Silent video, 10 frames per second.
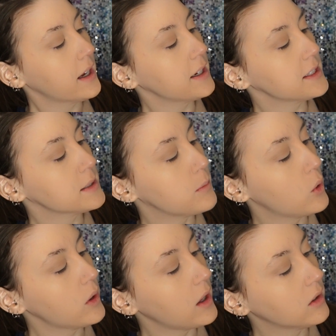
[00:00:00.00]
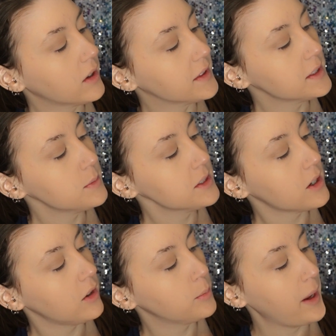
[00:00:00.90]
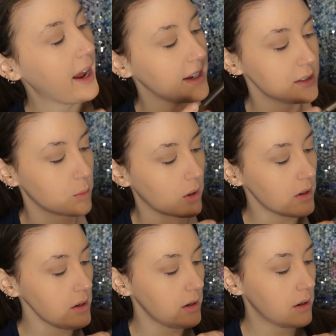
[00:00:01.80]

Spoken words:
kind of smoke color, and this one's called Password.